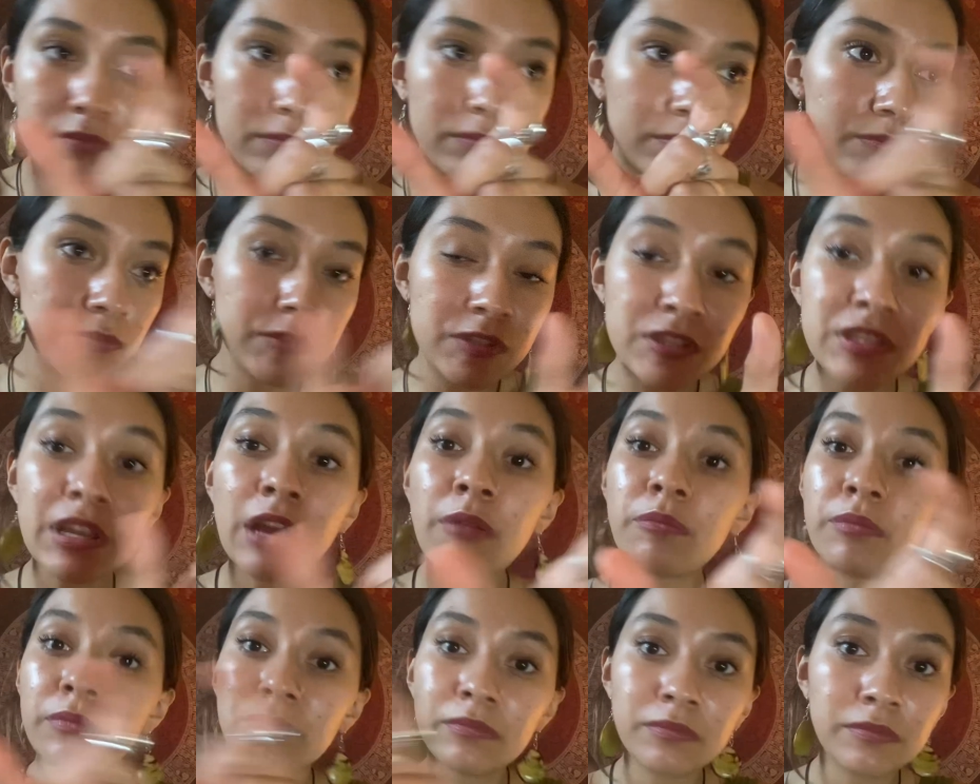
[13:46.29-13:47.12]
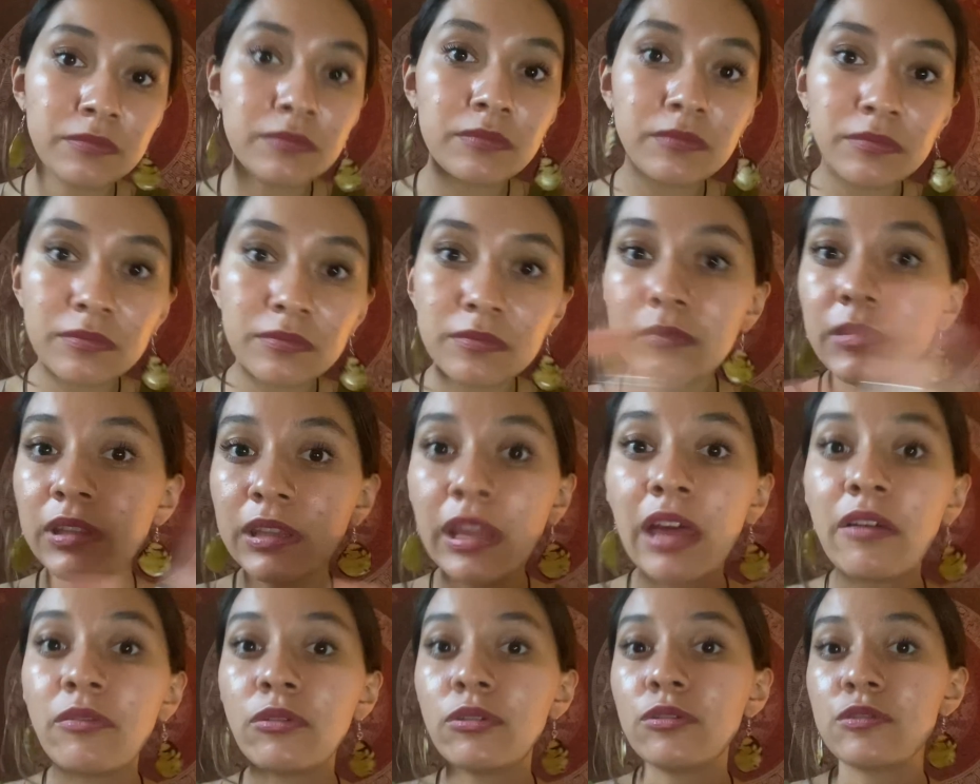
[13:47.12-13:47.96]
some
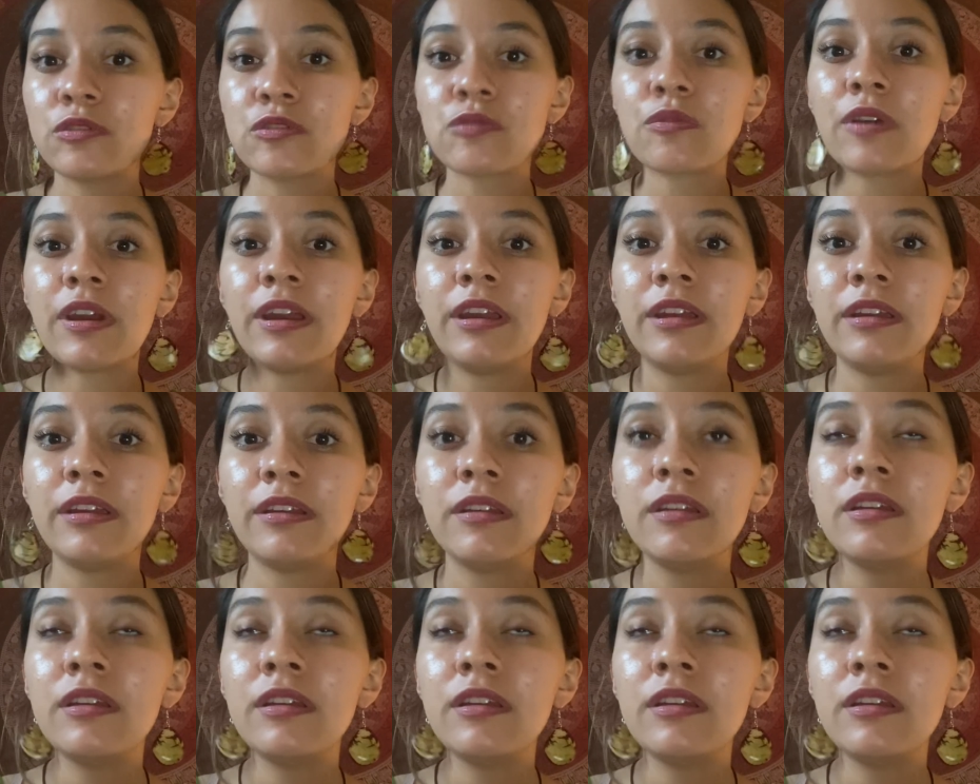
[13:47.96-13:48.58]
levels, right?